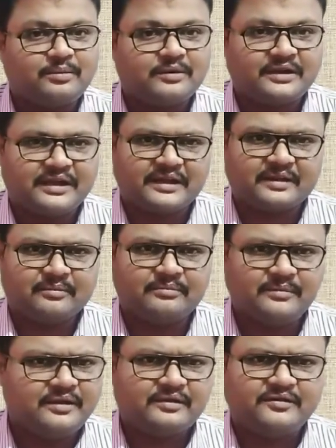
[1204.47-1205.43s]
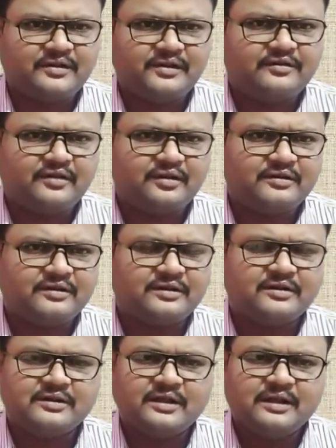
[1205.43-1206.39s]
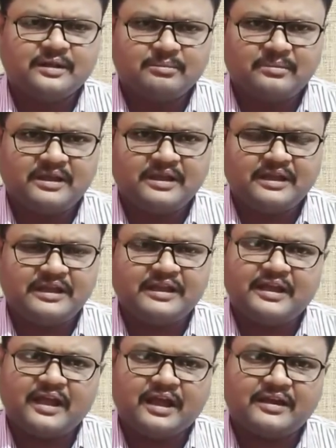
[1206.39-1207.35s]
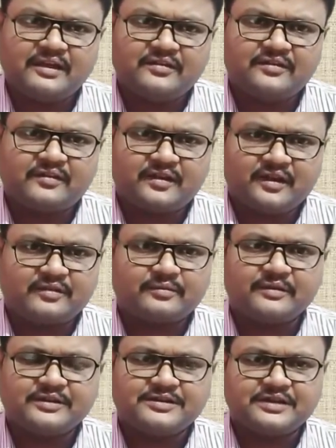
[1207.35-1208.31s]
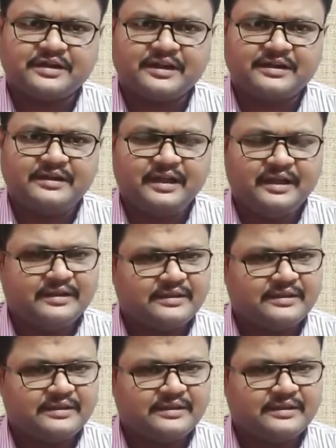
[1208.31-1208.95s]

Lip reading: upper diagram, because it's not making any unnecessary explanation, right?